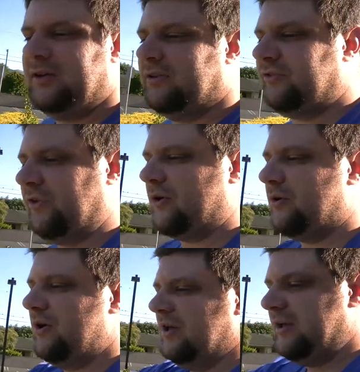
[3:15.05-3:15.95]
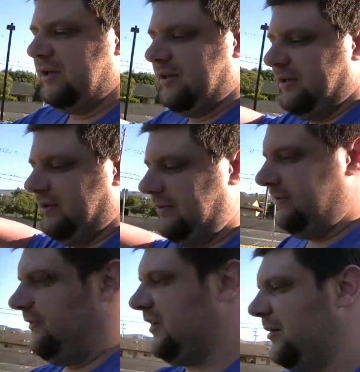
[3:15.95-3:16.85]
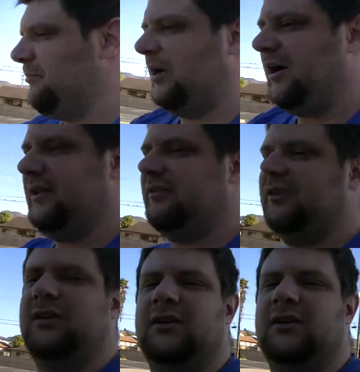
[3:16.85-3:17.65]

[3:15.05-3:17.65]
So, they combined